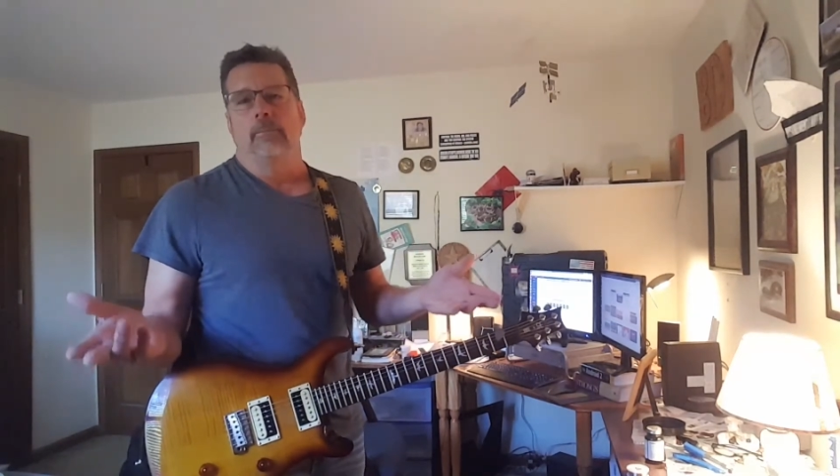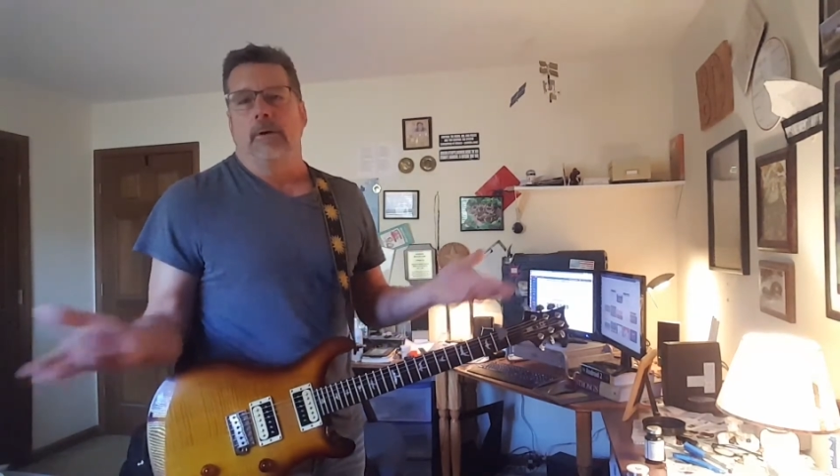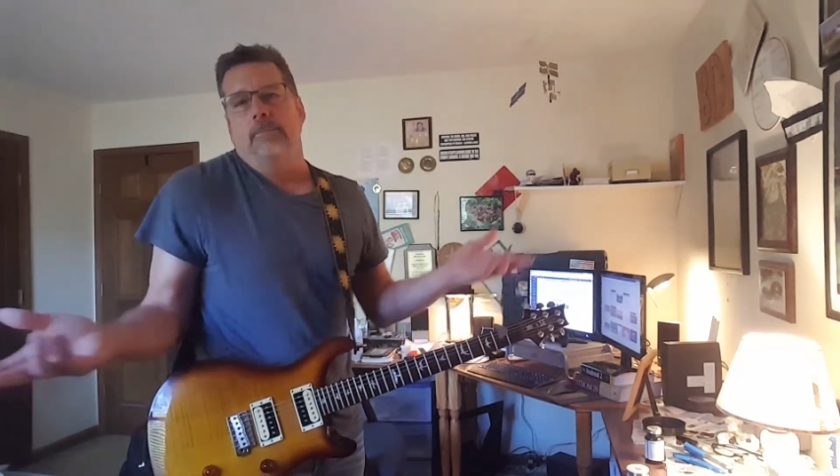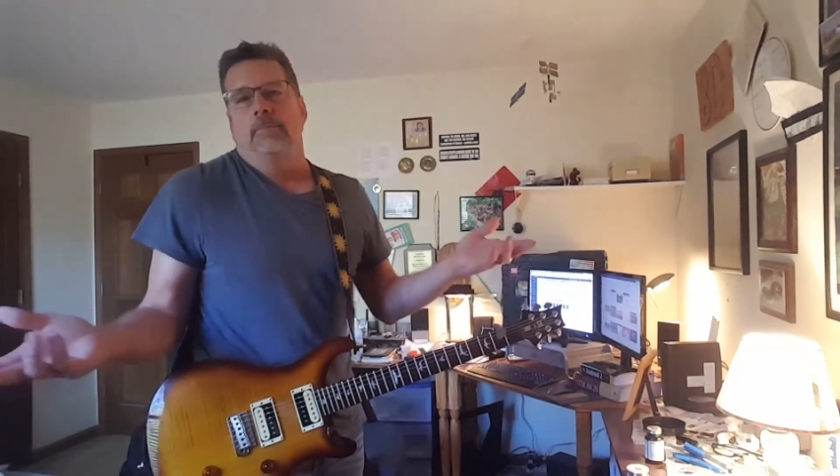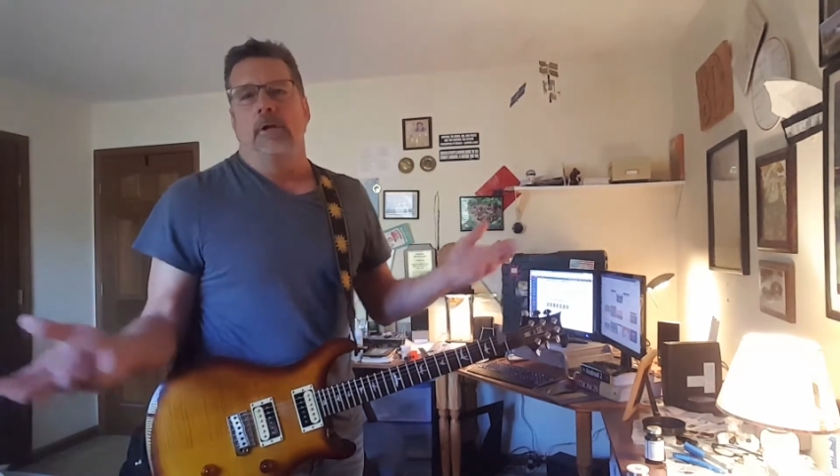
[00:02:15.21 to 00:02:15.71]

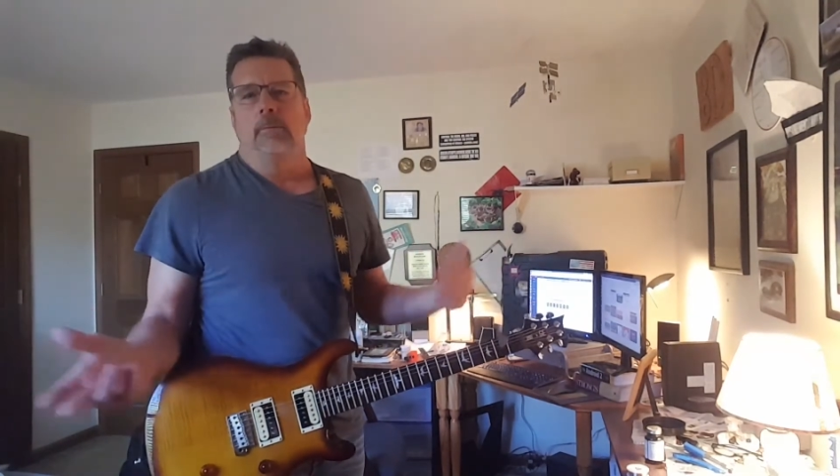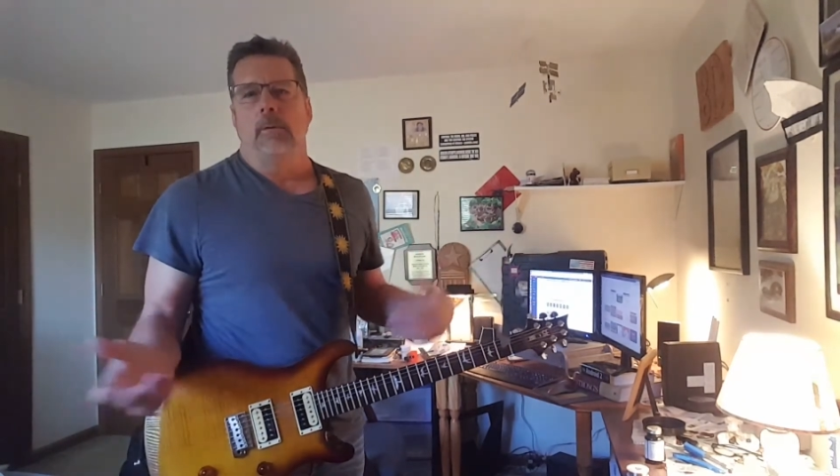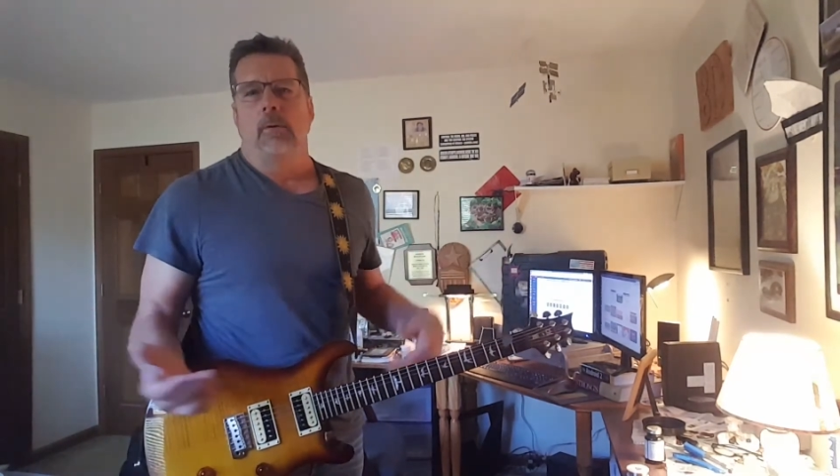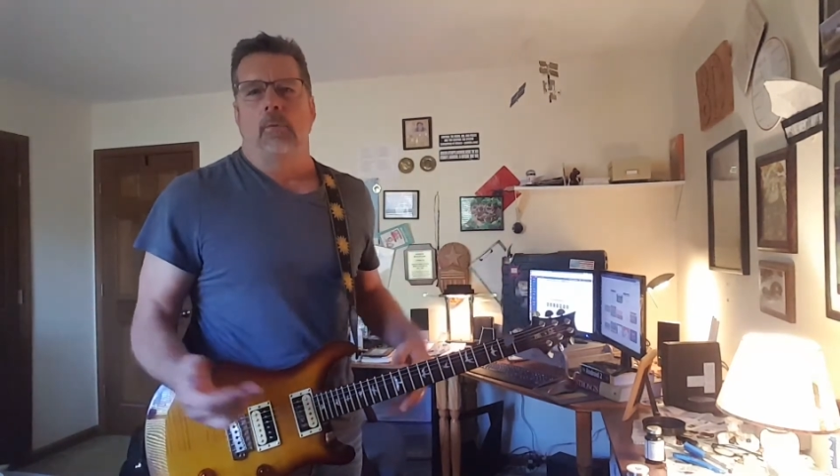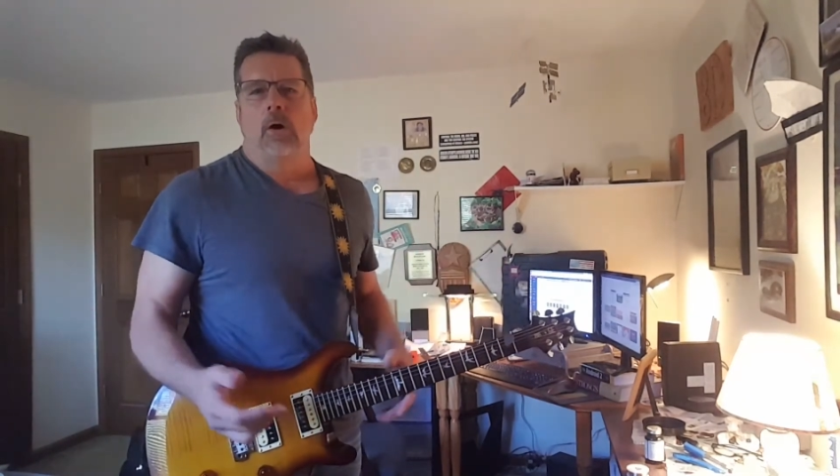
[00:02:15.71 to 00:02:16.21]
But you know,
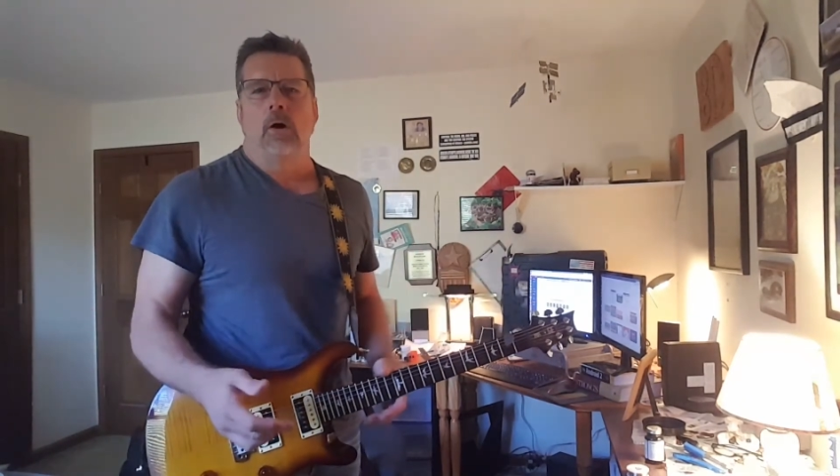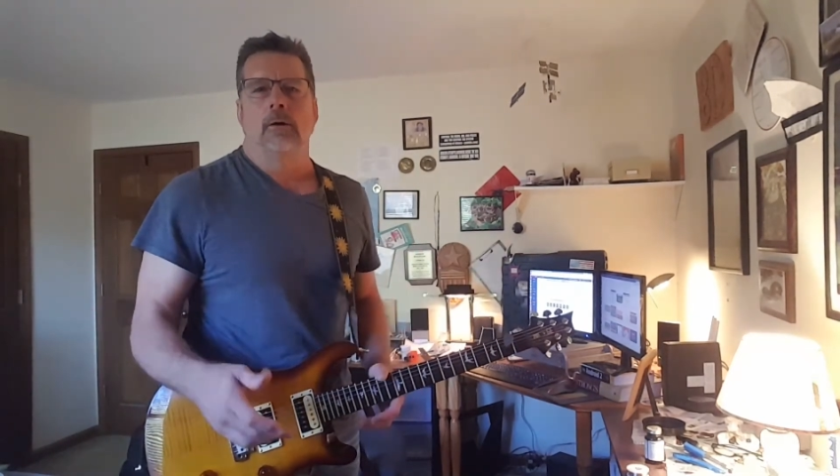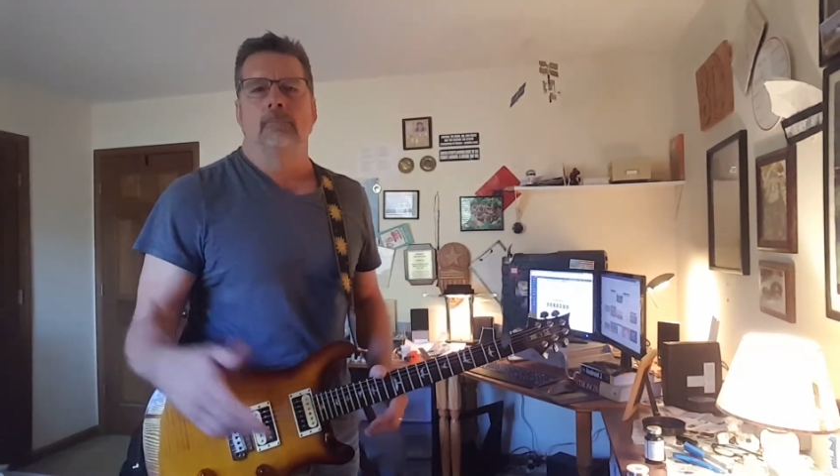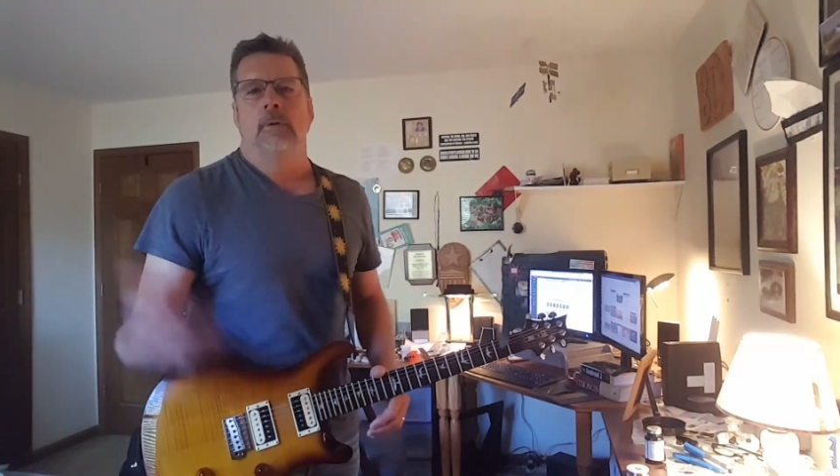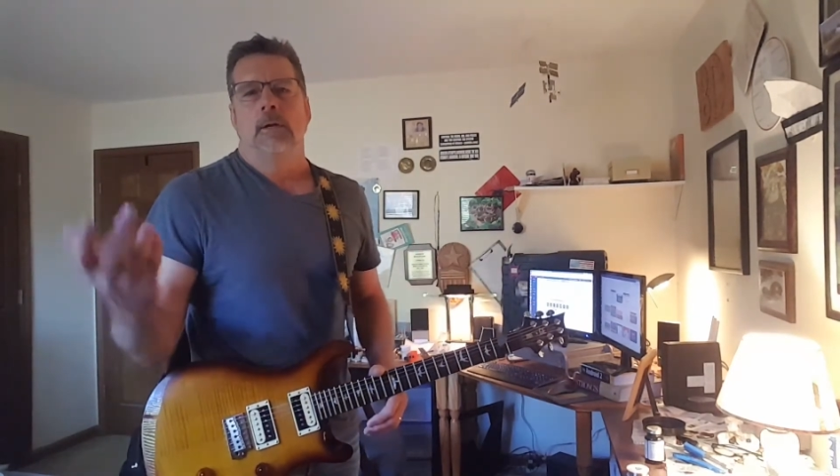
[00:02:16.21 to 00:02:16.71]
maybe I'm
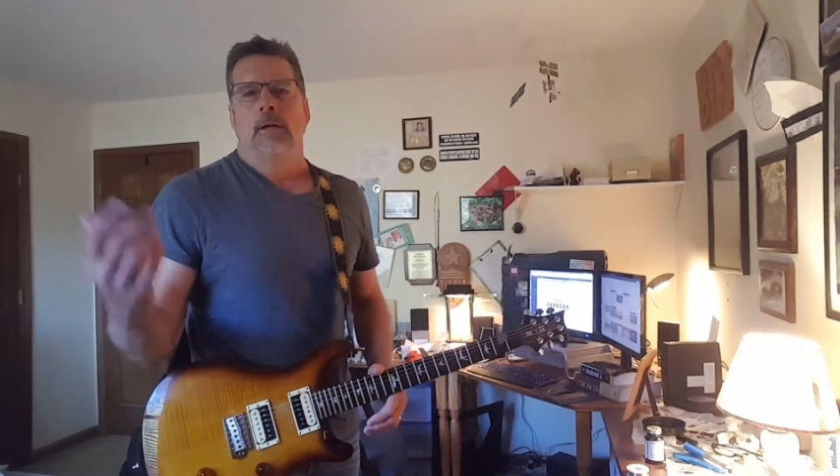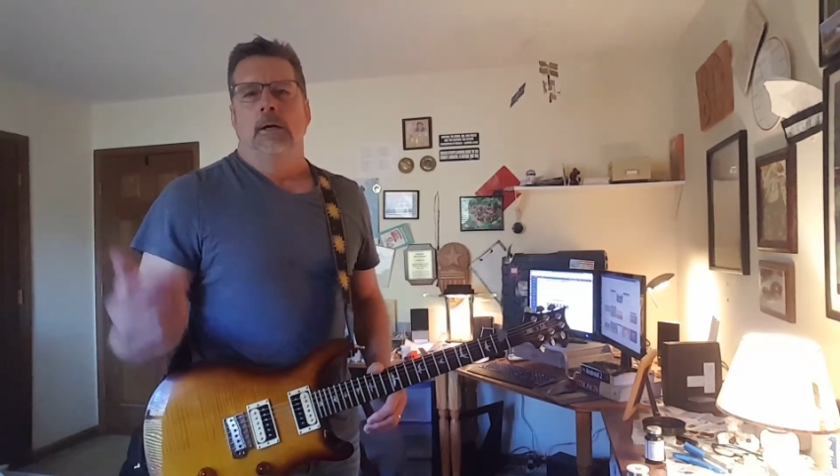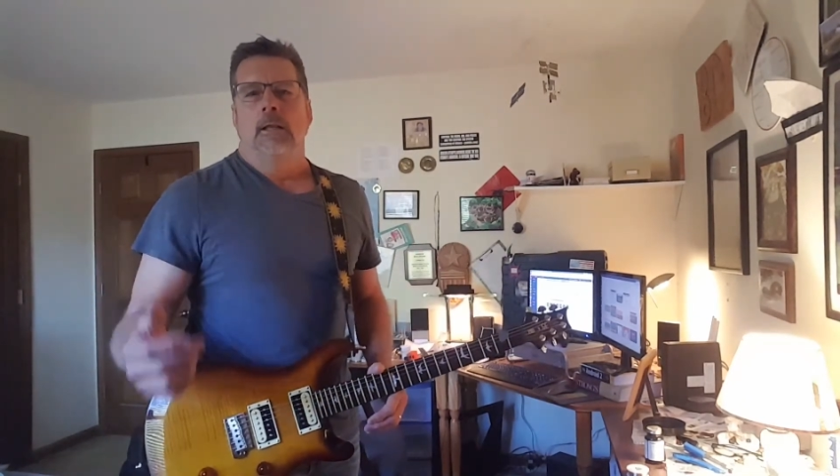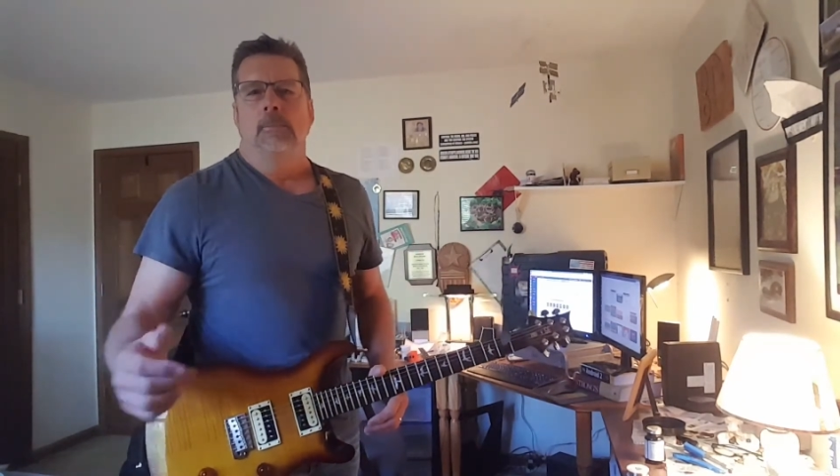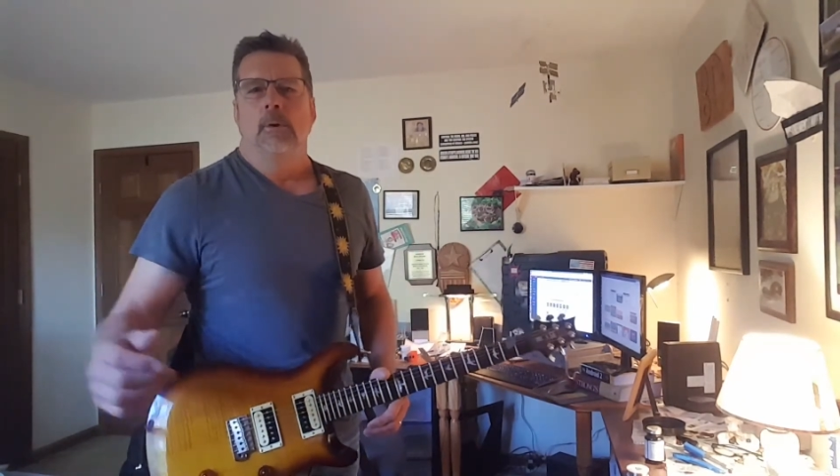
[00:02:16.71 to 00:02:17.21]
wrong.
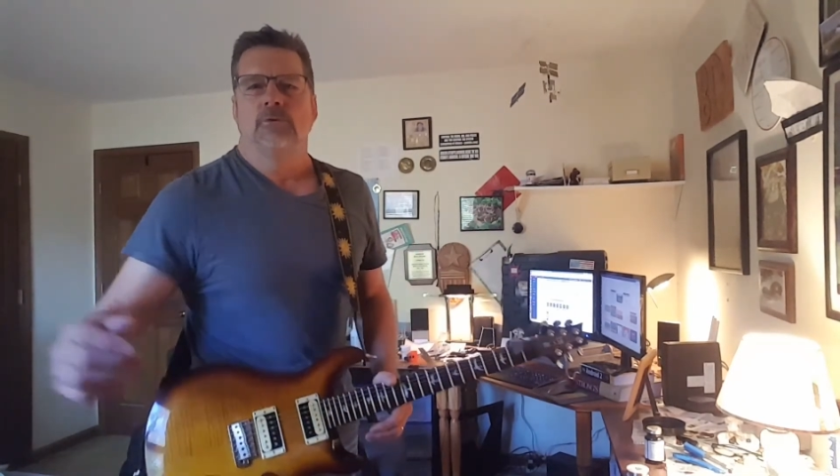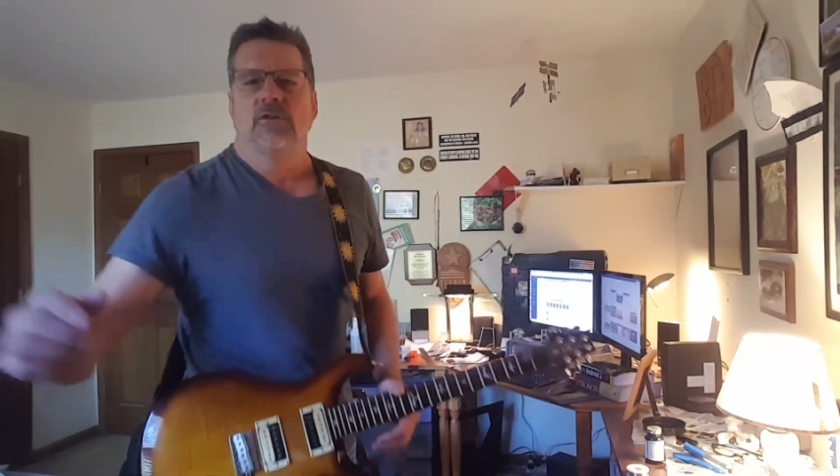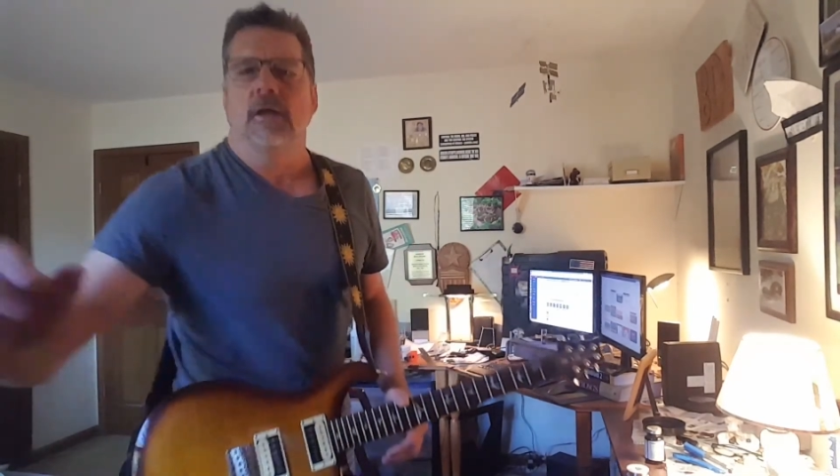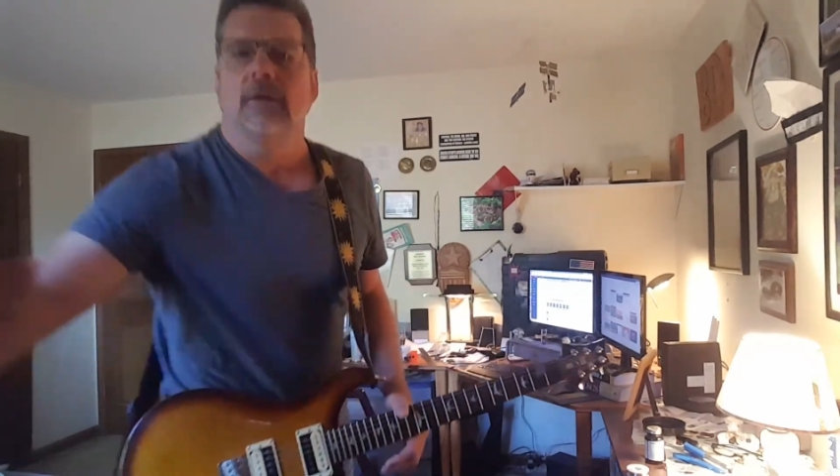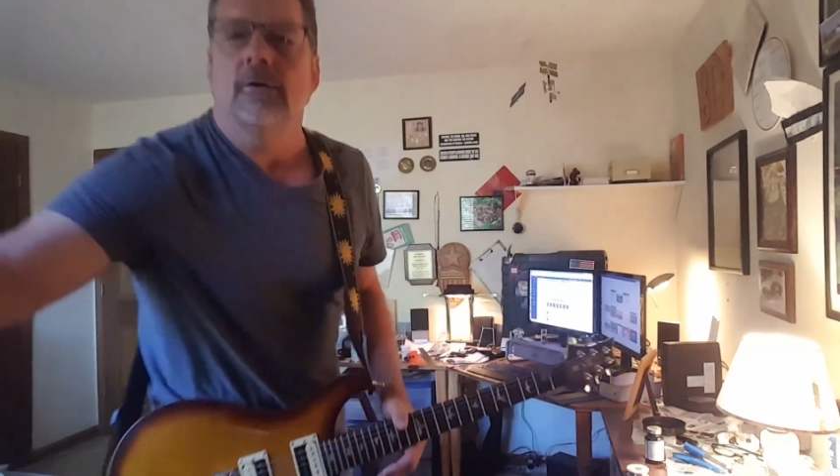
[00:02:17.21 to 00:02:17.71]
Let me know what you
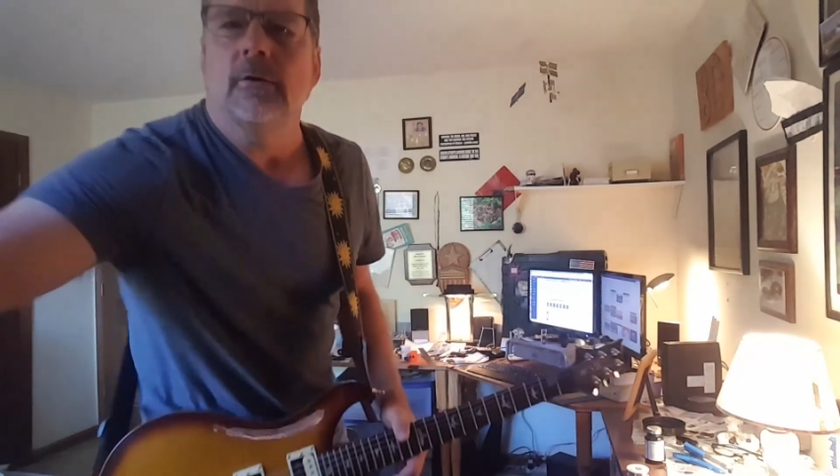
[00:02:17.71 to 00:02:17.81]
think.